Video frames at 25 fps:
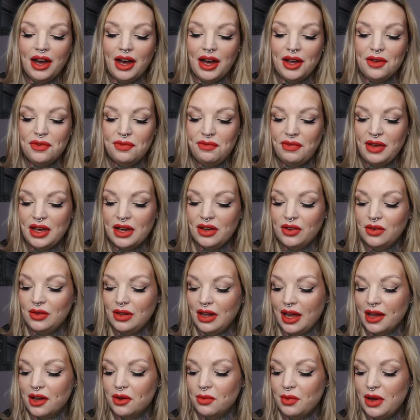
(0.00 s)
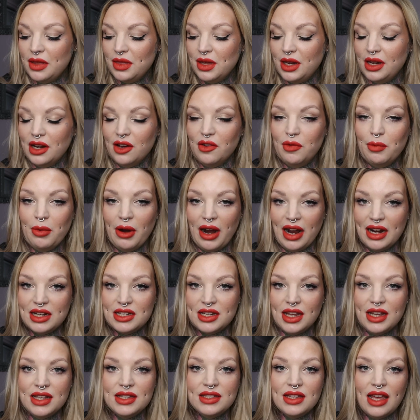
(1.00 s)
I feel like with enough
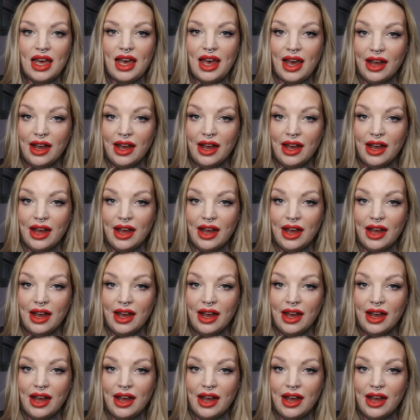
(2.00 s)
practice,